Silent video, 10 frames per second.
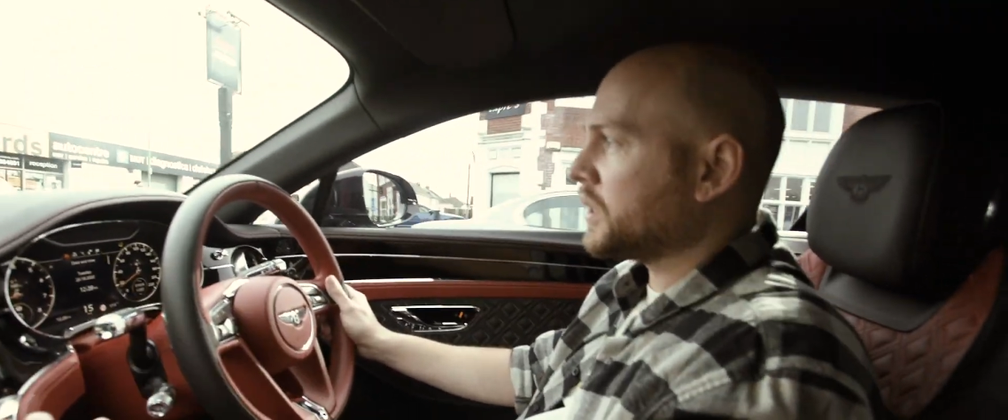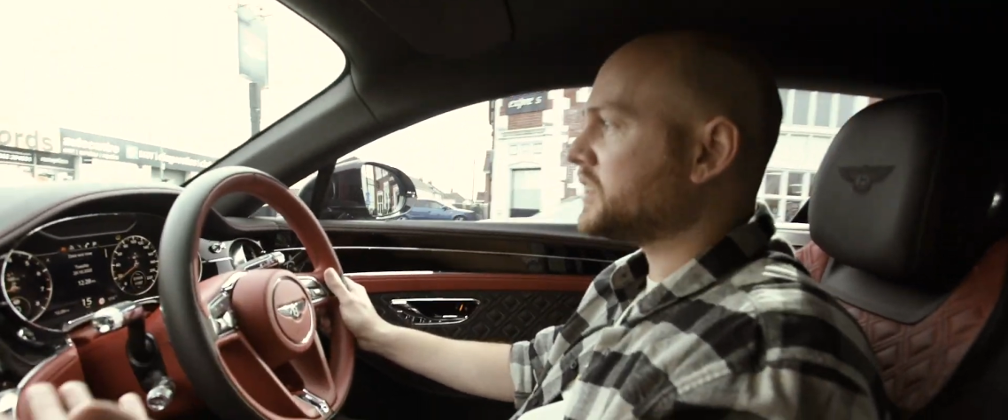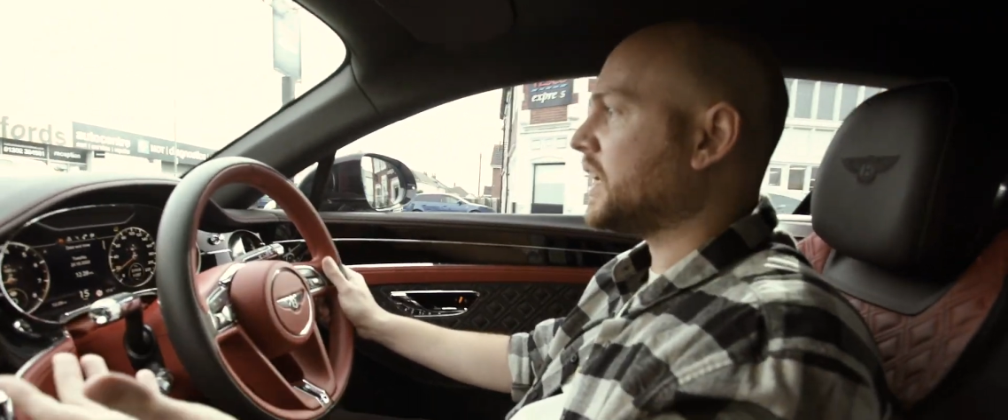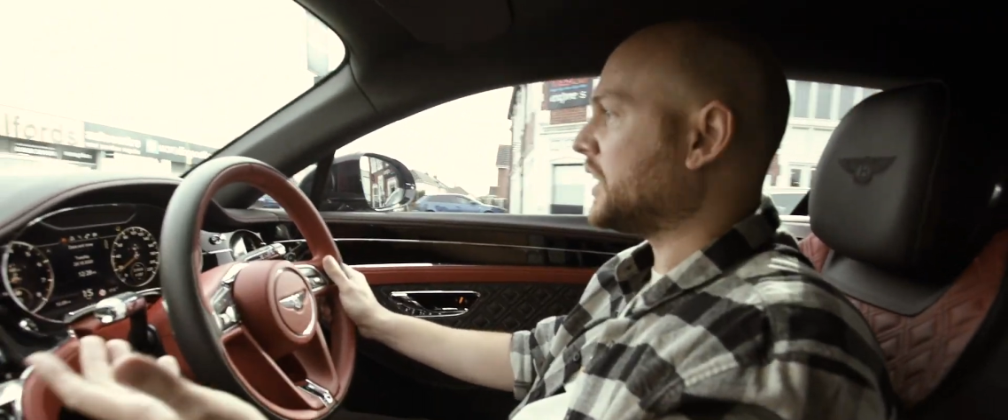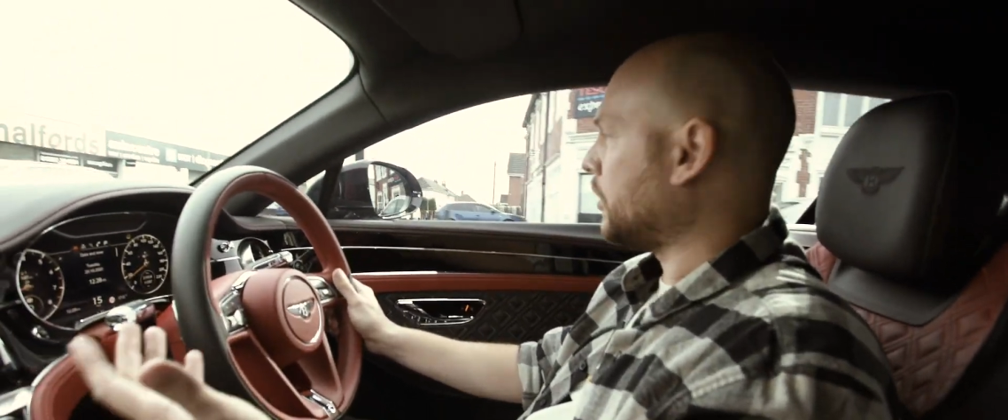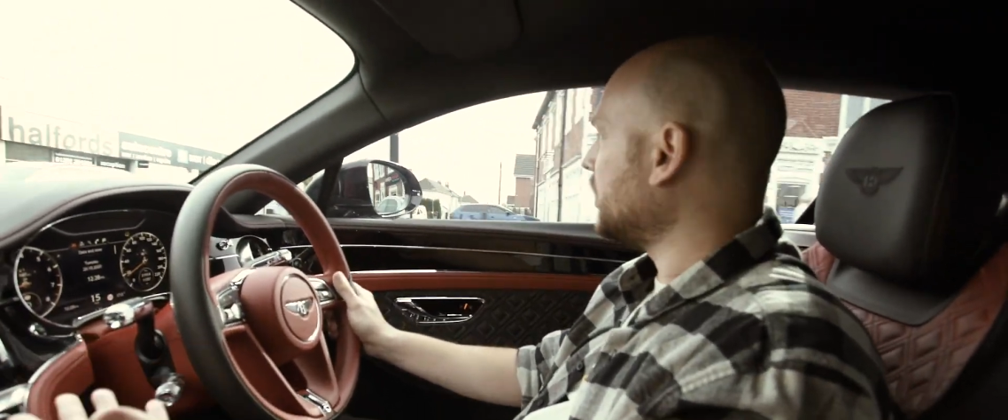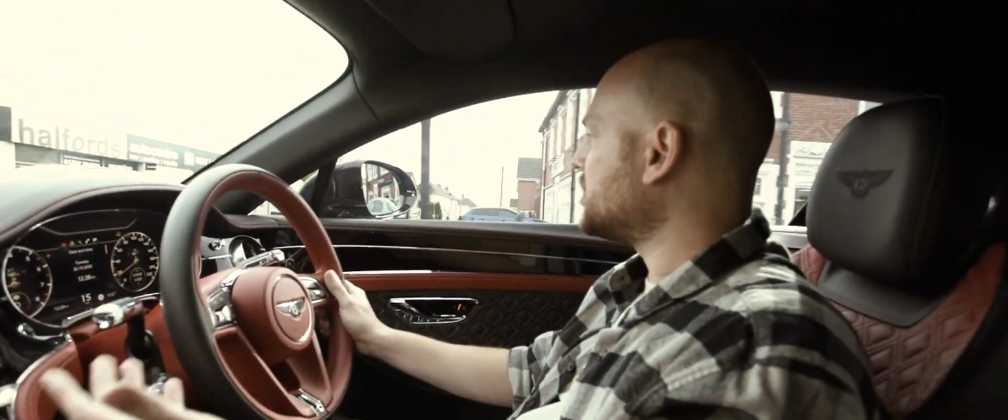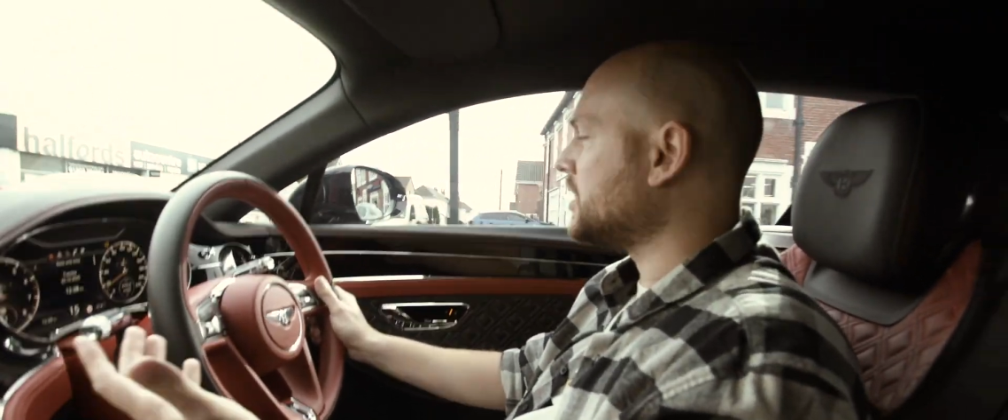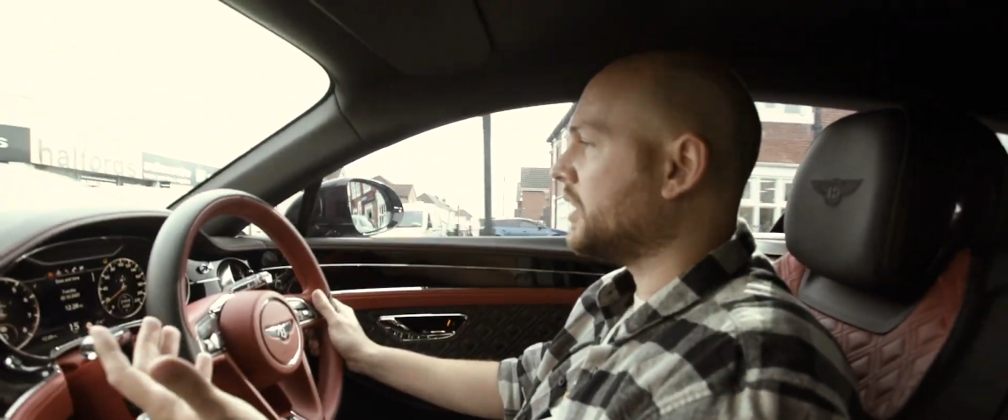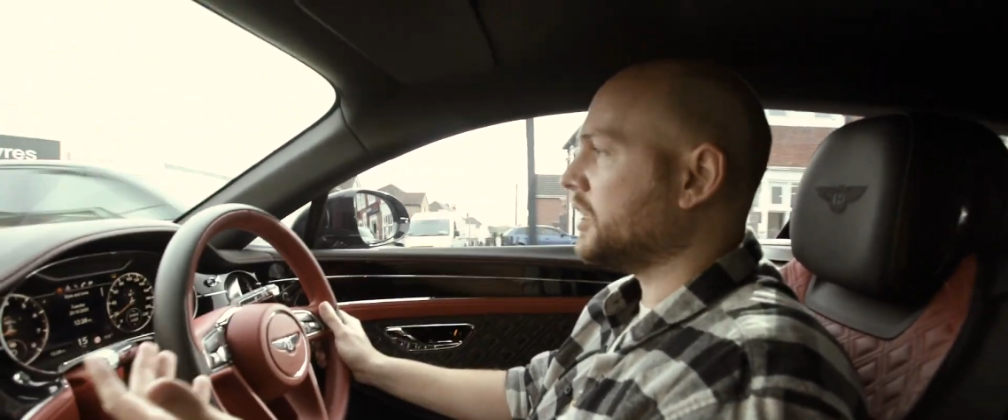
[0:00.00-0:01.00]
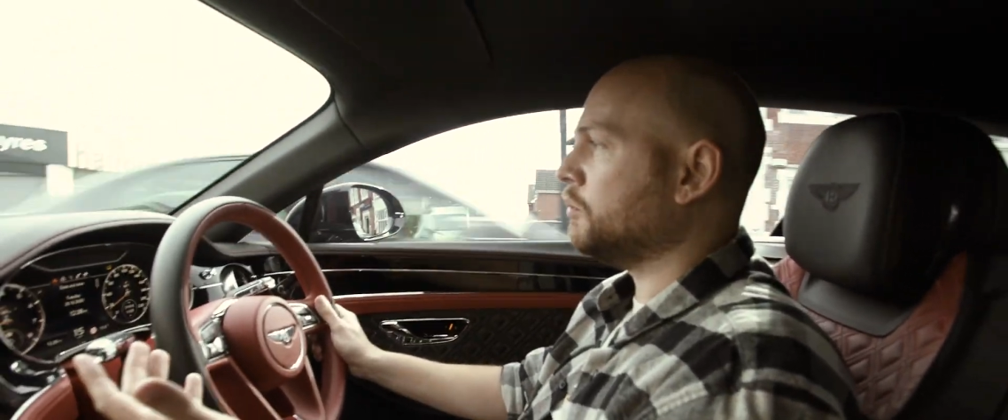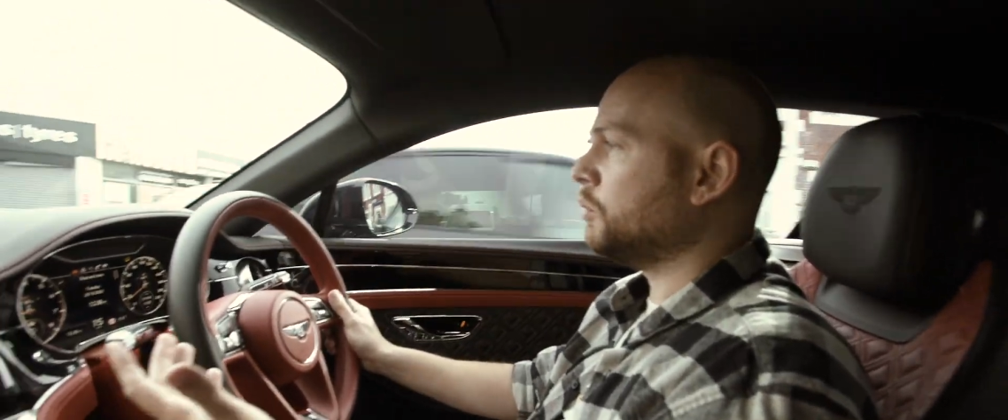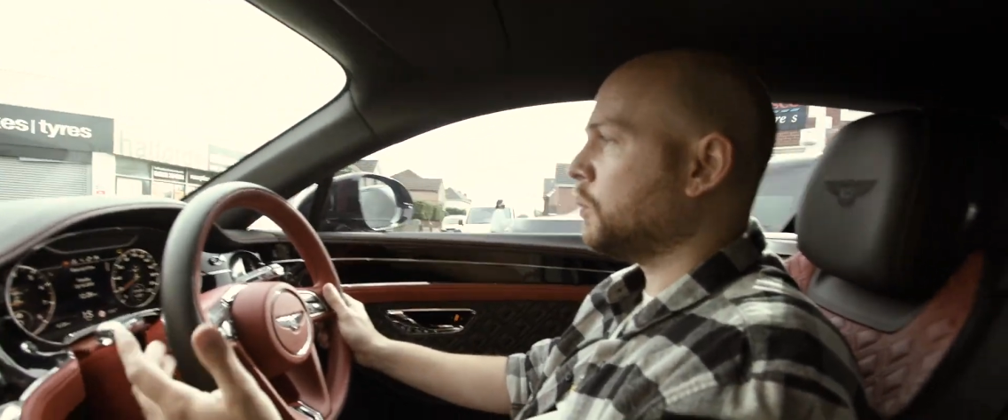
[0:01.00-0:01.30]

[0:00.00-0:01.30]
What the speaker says: the technology that you would